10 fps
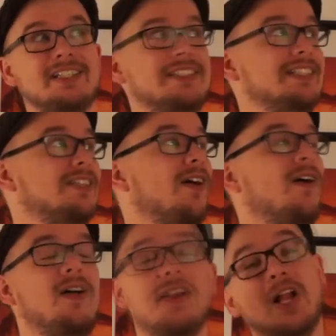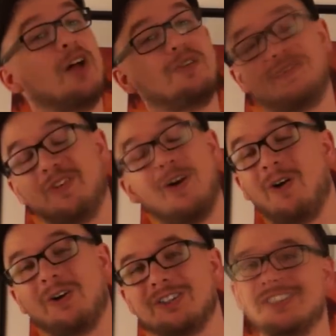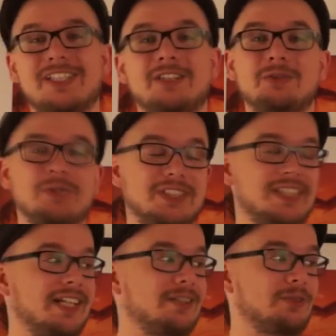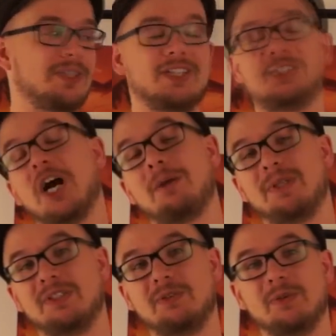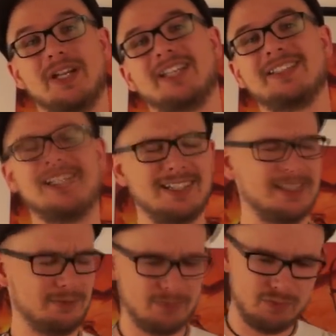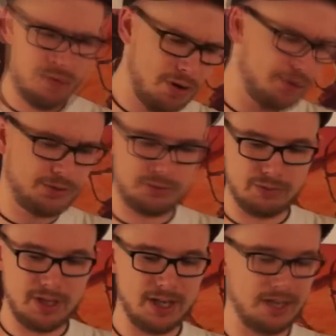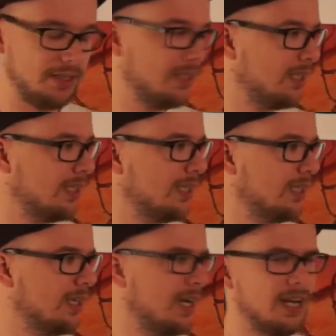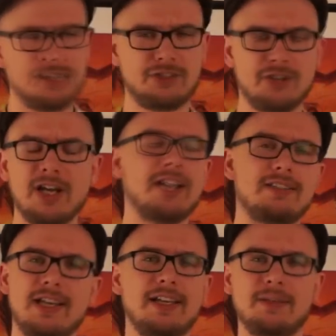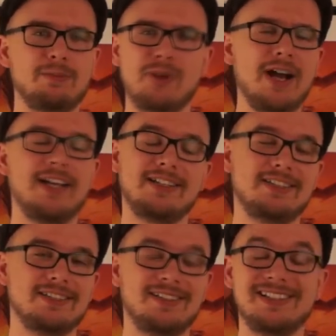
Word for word: These are all flaws that you would say during a job interview, like, oh, I work too hard, and I suck at taking breaks.